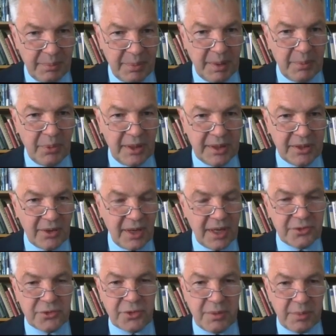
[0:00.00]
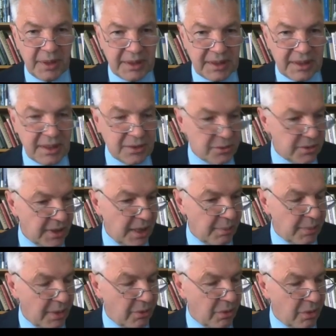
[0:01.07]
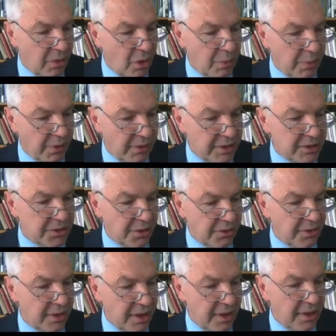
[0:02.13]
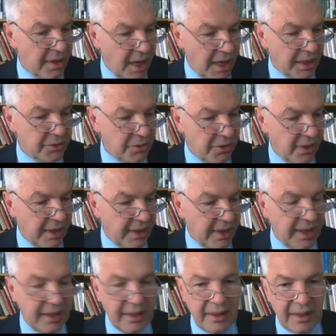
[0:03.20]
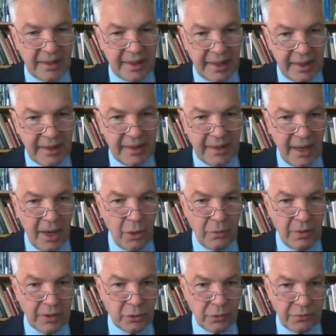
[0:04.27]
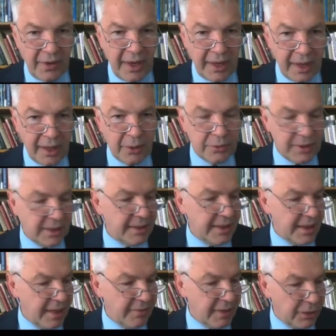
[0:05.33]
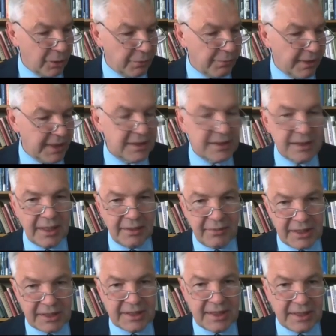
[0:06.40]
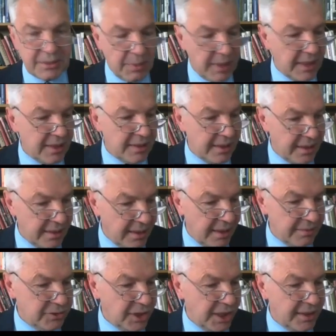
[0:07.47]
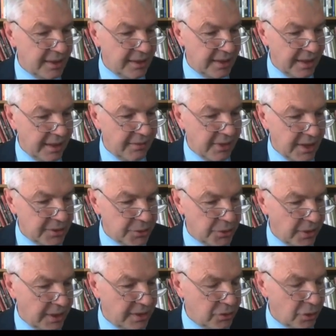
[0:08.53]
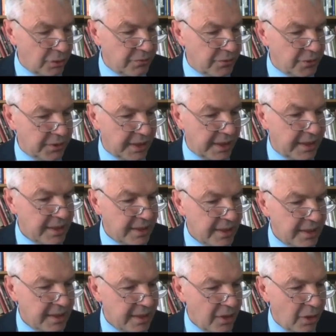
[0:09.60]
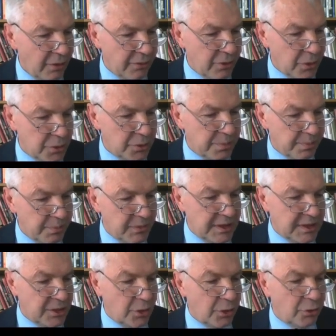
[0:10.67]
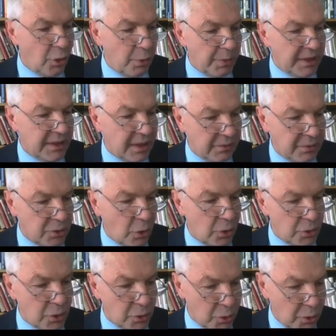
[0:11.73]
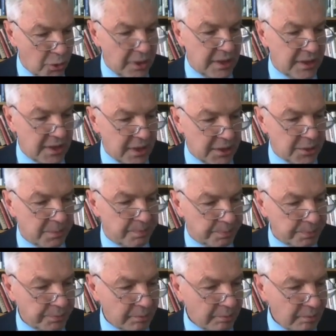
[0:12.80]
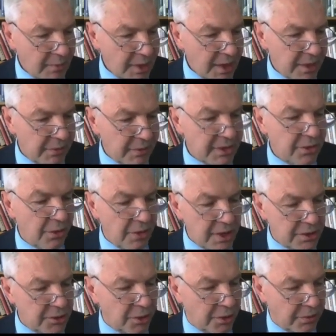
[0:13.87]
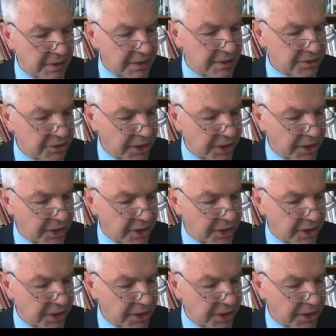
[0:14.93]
people in the country, but it doesn't help our cooperation either. And they now want to flag out that they have other friends than West as well. They have China, they have Russia, and so forth. And of course, this is a topic that we also should discuss with Russia, with